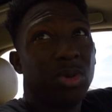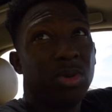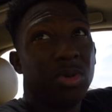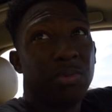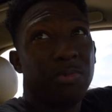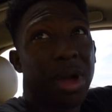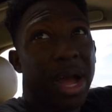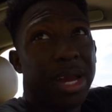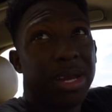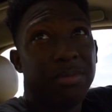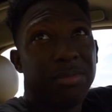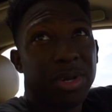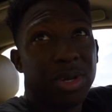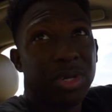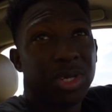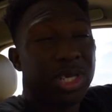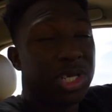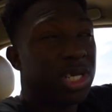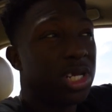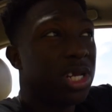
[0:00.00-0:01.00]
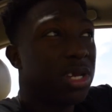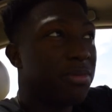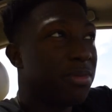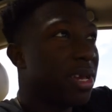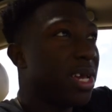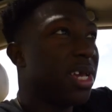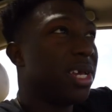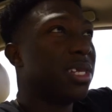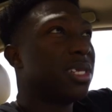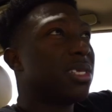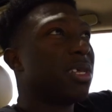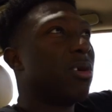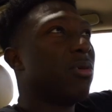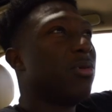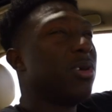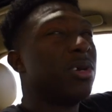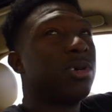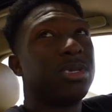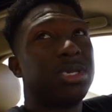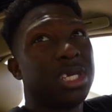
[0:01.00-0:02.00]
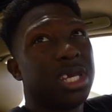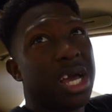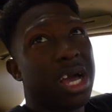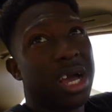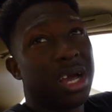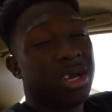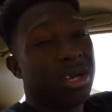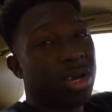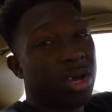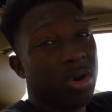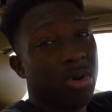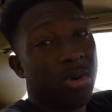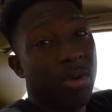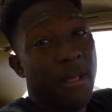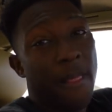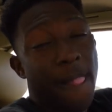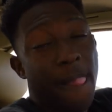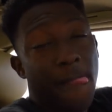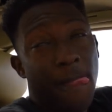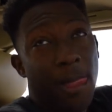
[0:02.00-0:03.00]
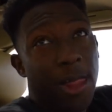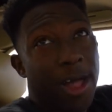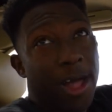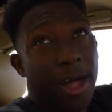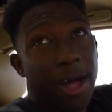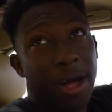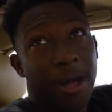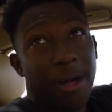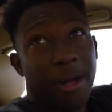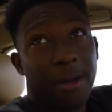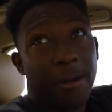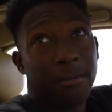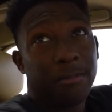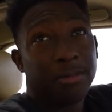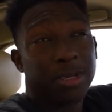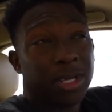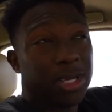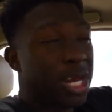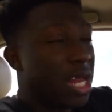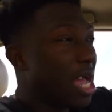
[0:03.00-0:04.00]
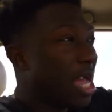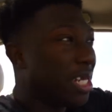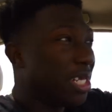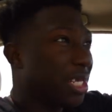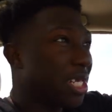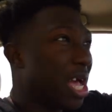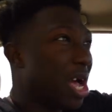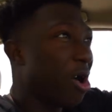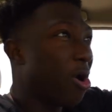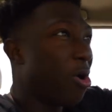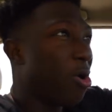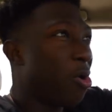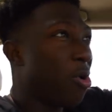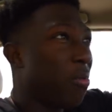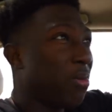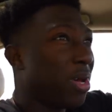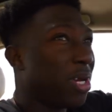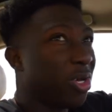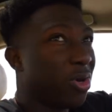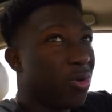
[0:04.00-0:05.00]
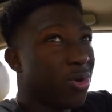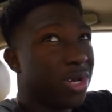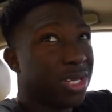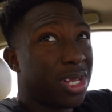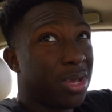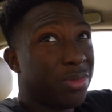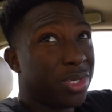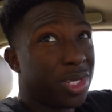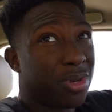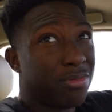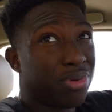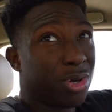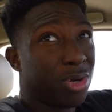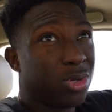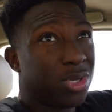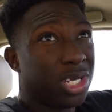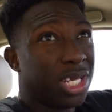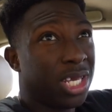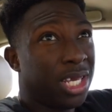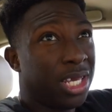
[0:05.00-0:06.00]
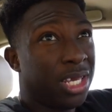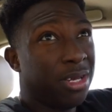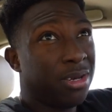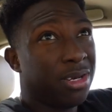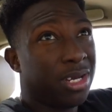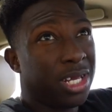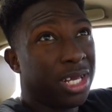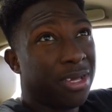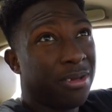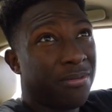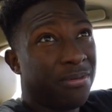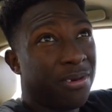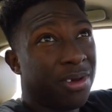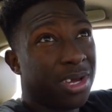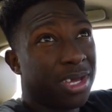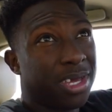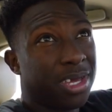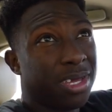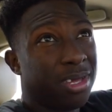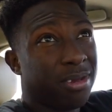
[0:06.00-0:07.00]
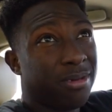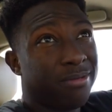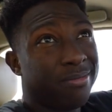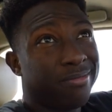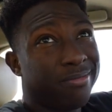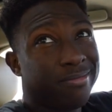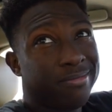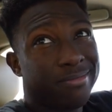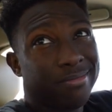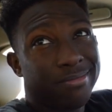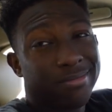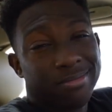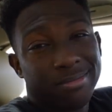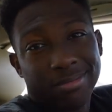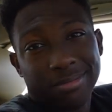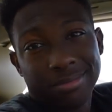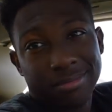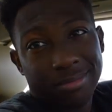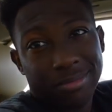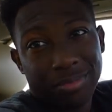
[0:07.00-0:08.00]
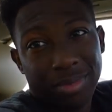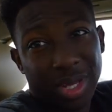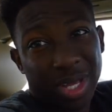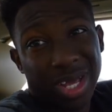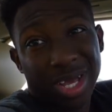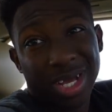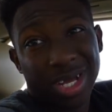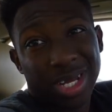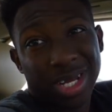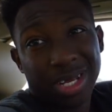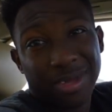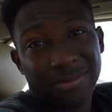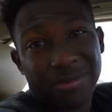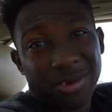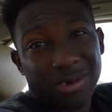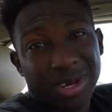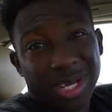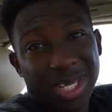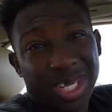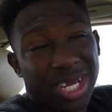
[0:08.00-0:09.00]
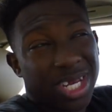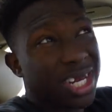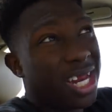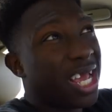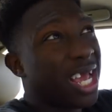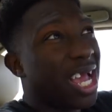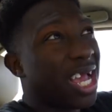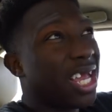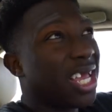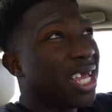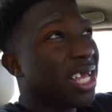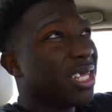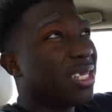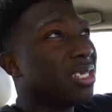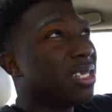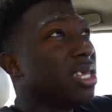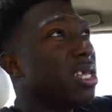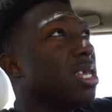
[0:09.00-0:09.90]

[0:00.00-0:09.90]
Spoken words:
new bodybuilder shit, man. So, we gonna see how it go. So, yeah, I just got home. About to go in and take me some protein. Then fucking be ugly for the rest of the day, I guess.